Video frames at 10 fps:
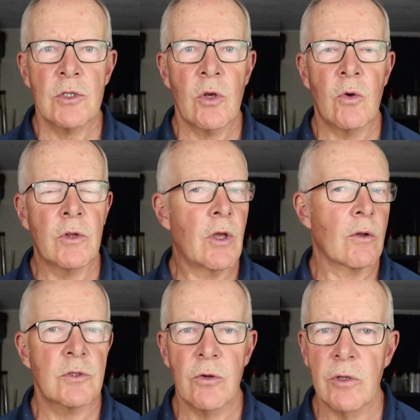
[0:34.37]
So
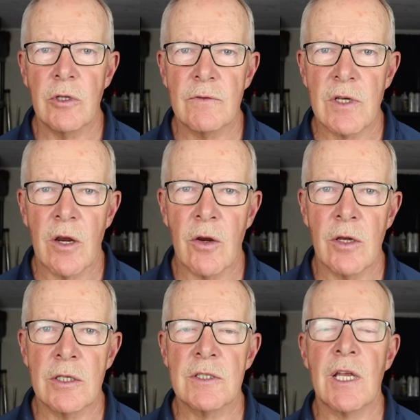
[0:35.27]
the The alternatives
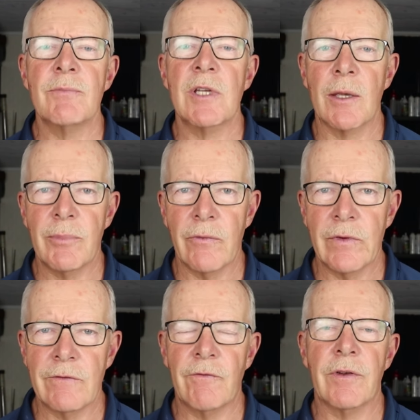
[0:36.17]
are some type
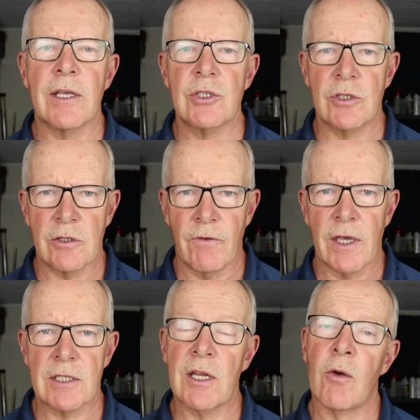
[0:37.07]
of an inflation device.